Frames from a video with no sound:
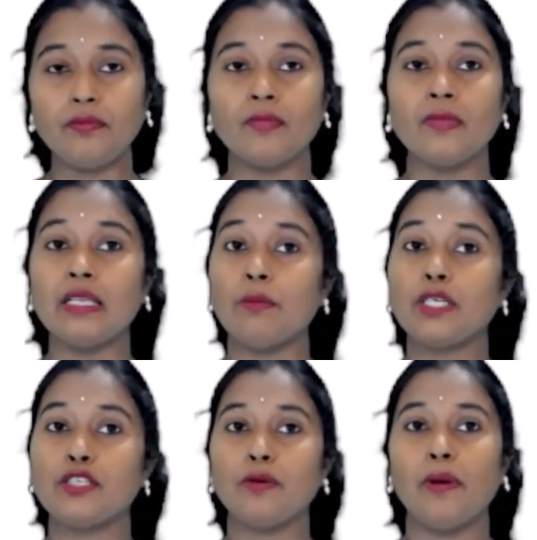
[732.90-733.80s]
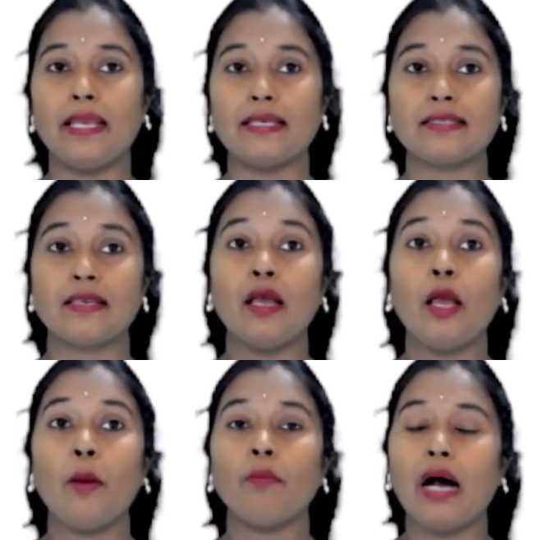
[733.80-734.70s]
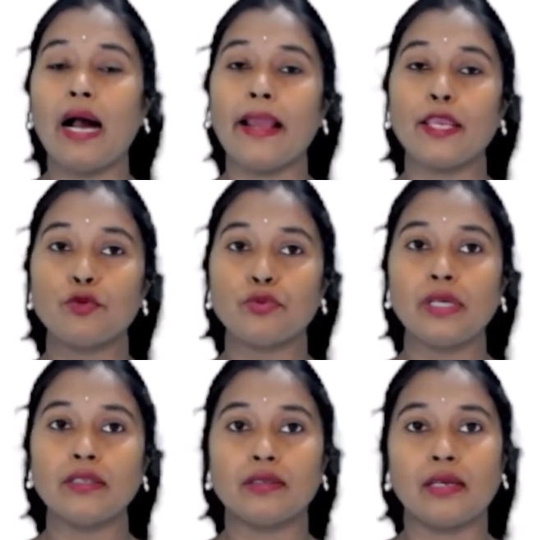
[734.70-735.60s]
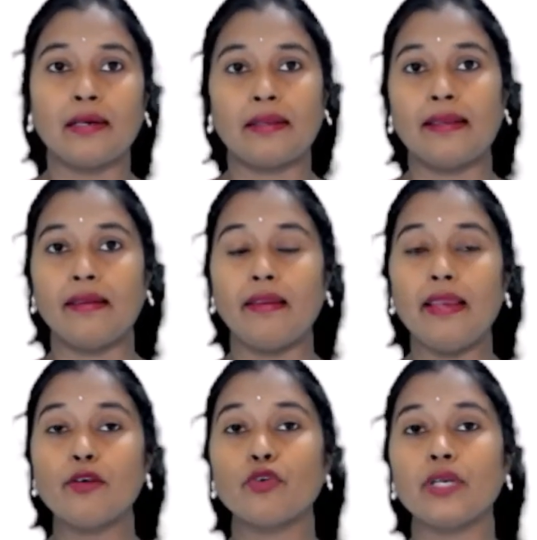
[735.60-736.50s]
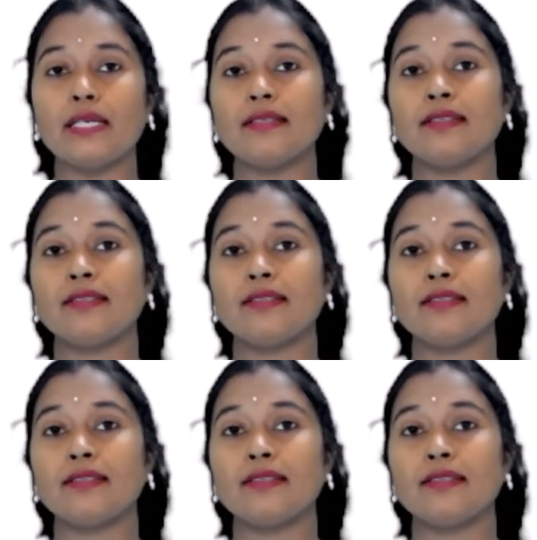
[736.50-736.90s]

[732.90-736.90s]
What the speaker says: Number 2 is by 2030, increase